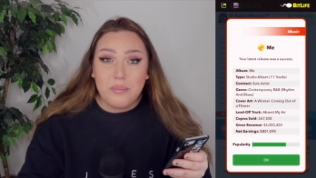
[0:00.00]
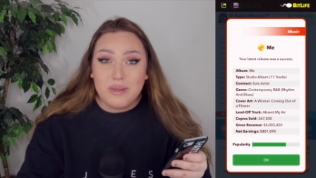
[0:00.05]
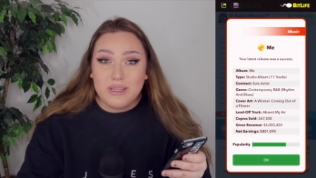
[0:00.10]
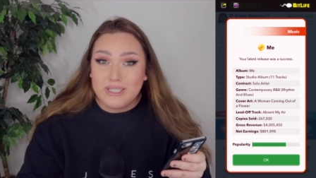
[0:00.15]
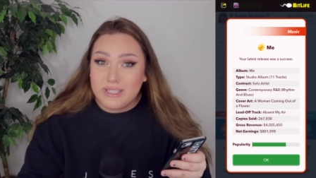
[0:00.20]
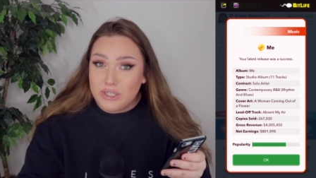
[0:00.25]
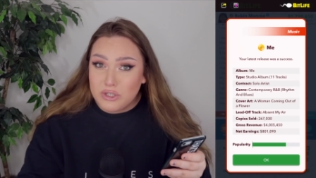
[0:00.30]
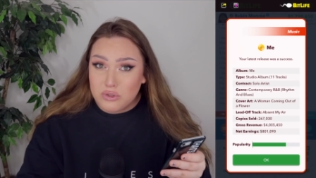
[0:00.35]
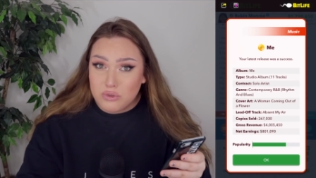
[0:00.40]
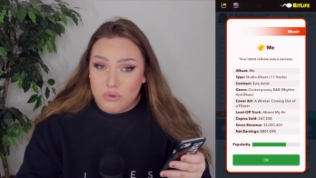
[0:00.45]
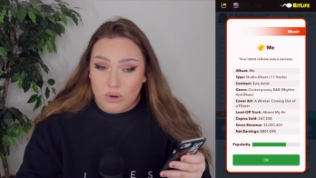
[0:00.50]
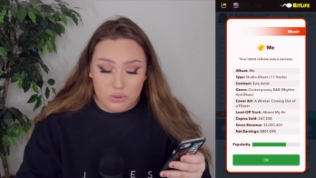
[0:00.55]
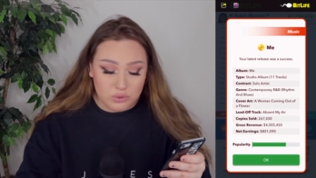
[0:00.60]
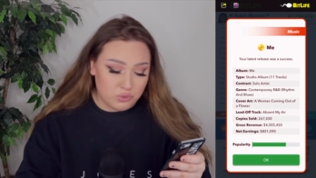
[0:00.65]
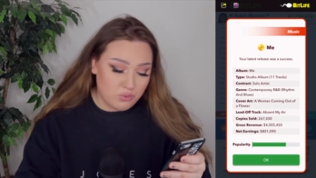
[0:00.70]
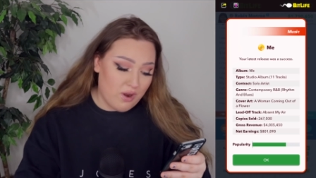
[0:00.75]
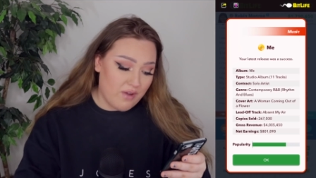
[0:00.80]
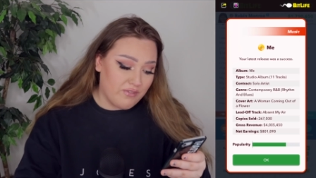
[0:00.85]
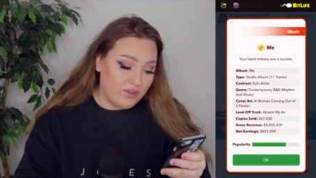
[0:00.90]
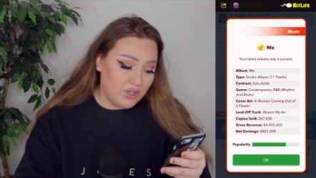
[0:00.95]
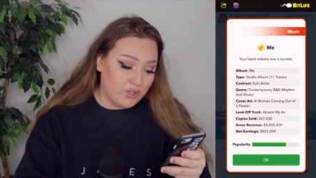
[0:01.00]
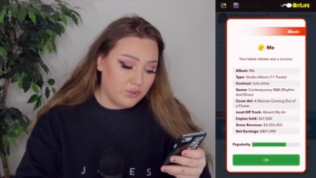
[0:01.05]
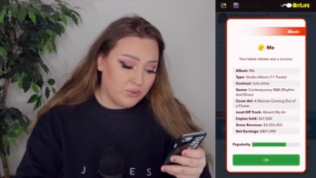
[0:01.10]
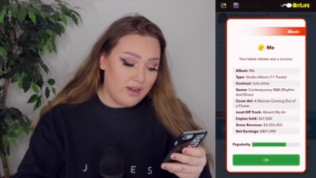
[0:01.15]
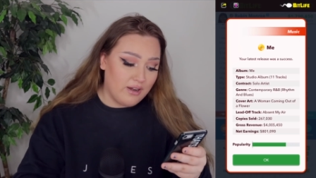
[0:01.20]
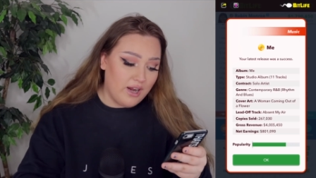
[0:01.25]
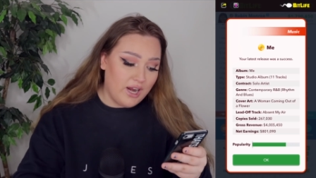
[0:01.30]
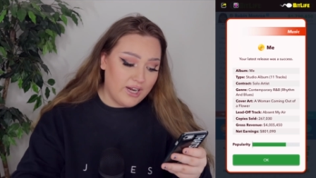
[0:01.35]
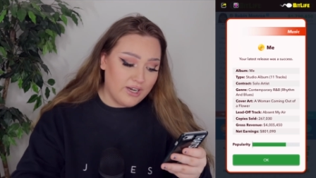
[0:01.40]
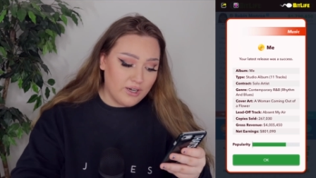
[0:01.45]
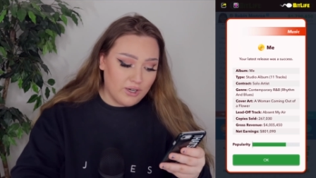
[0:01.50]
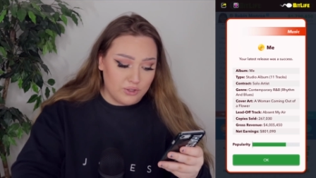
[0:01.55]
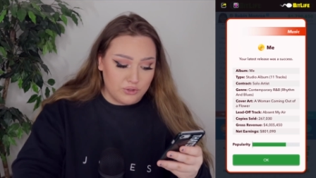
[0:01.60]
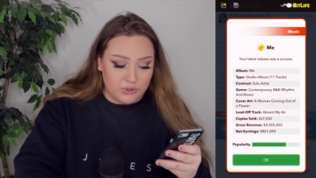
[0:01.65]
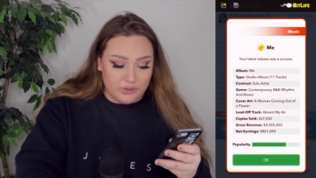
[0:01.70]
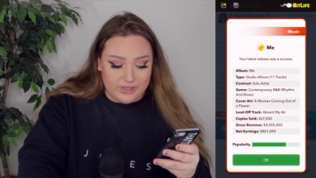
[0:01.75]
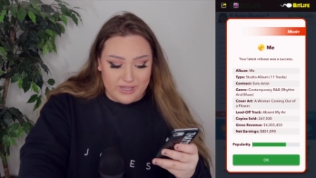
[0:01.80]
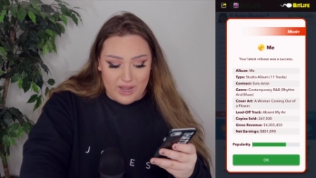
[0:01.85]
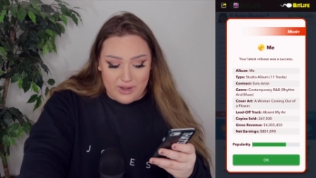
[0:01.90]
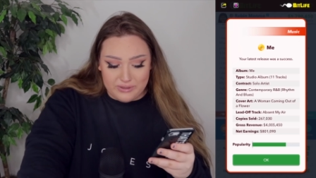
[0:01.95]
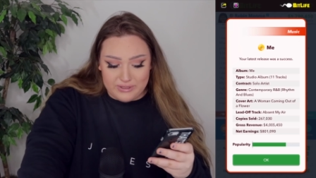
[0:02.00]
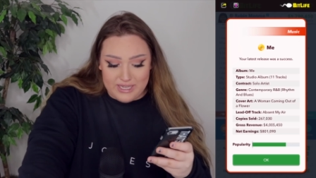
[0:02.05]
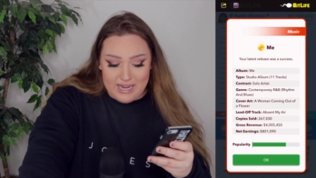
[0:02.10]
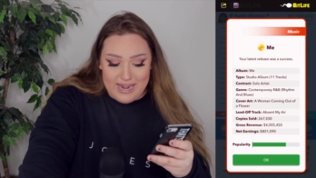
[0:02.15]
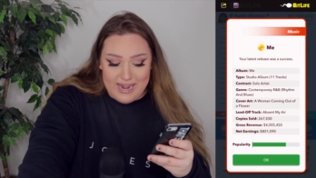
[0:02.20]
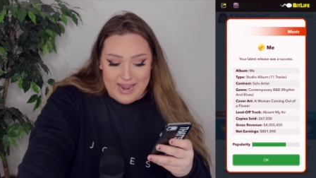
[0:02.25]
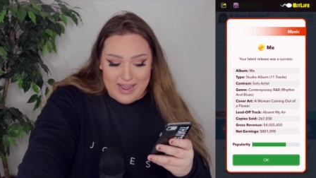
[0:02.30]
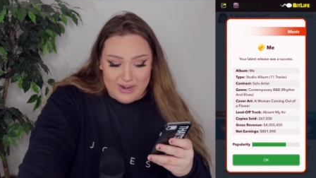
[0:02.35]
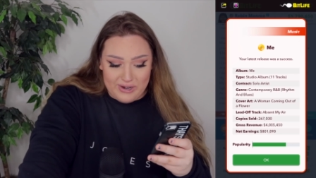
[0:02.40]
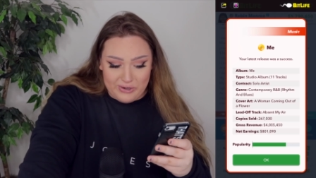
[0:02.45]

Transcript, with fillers: million gross revenue and 800,000 net